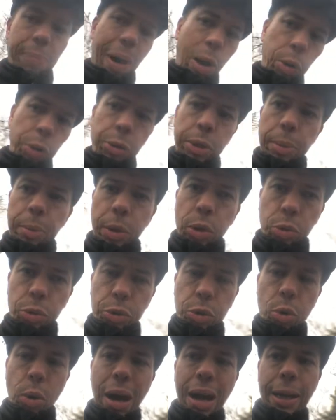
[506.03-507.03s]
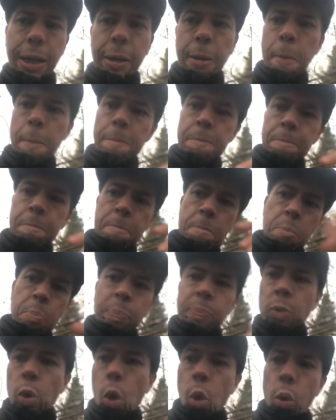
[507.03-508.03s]
powdery mildew on it,
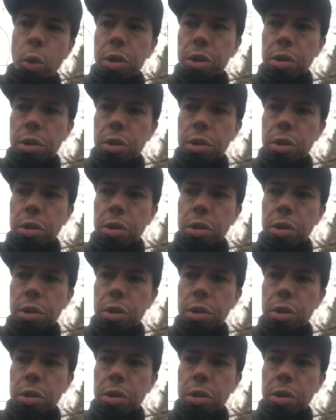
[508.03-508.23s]
or